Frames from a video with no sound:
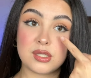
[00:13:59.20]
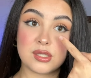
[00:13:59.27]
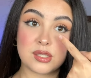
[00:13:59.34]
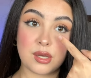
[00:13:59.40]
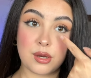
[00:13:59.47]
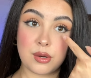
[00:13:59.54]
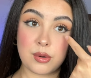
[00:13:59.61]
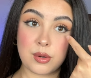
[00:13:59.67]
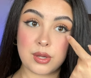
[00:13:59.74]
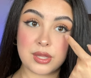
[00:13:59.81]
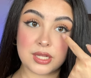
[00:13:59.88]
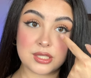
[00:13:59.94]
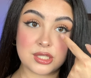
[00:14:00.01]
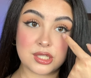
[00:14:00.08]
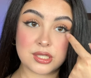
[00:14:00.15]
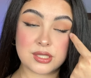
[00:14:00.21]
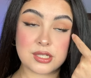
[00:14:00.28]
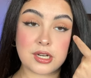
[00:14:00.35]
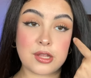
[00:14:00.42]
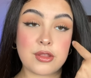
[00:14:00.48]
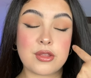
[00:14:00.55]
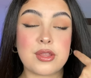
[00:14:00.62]
So that's just
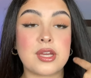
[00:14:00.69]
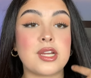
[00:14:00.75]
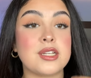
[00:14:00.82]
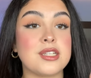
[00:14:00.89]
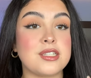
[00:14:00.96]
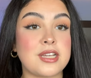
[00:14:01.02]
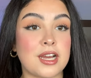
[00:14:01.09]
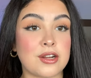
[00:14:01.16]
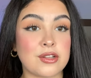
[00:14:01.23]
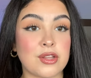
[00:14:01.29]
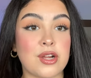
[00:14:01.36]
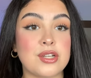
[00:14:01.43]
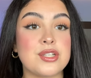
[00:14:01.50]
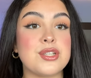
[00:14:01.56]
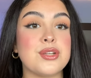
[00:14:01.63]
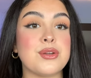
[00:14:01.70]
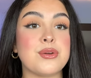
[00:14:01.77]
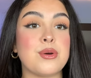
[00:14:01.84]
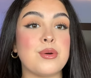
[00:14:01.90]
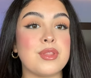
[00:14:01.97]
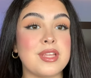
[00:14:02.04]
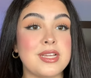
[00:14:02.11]
another thing to tackle on
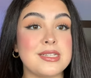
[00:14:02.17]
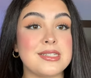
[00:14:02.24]
to the